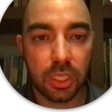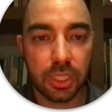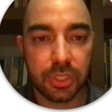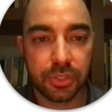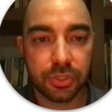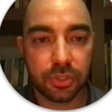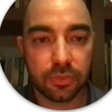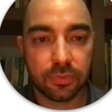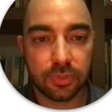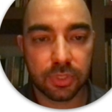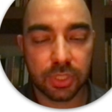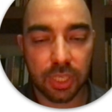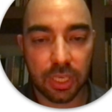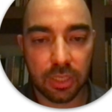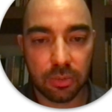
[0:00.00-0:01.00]

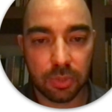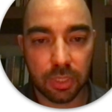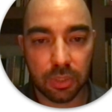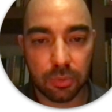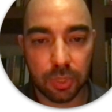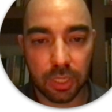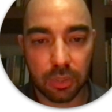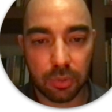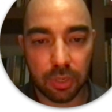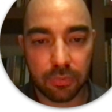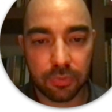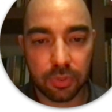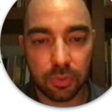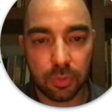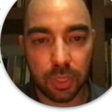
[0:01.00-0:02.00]
Server-side rendering,
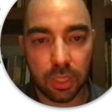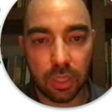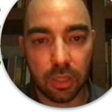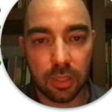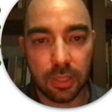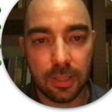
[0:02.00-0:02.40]
GraphQL.